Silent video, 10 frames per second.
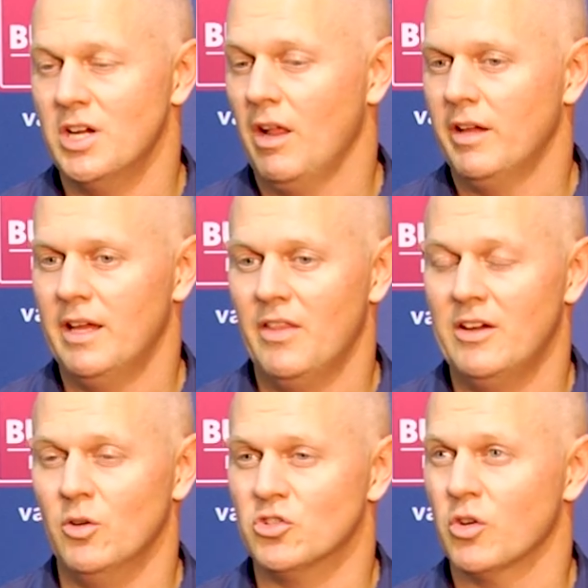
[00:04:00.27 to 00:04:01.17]
Elliott,
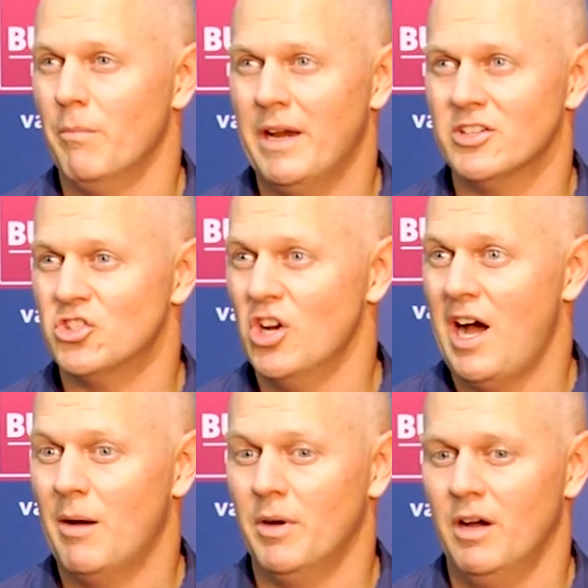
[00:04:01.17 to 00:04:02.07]
they do a tremendous
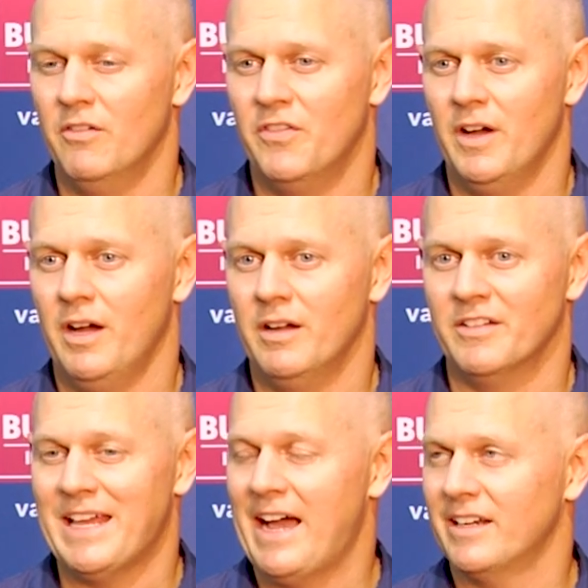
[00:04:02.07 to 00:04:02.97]
job of uh,
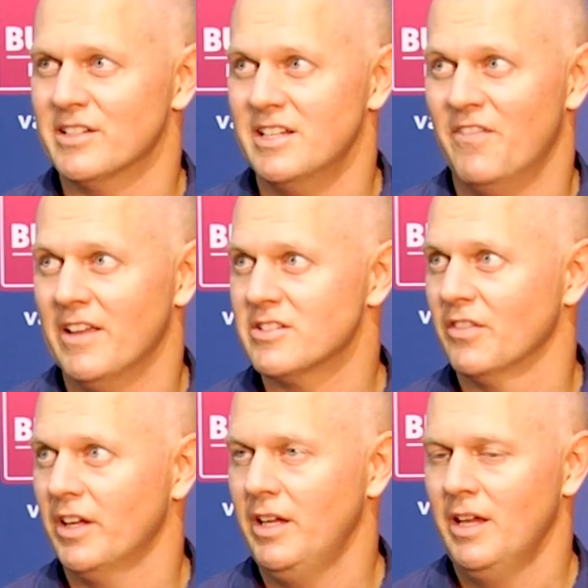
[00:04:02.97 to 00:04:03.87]
attacking us
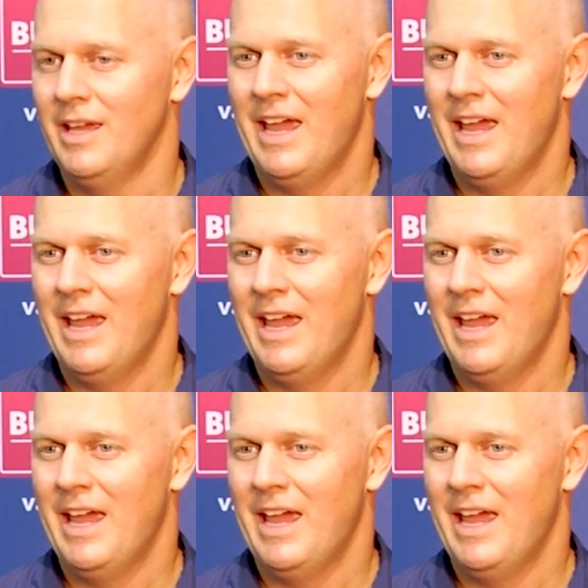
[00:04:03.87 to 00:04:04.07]
defensively.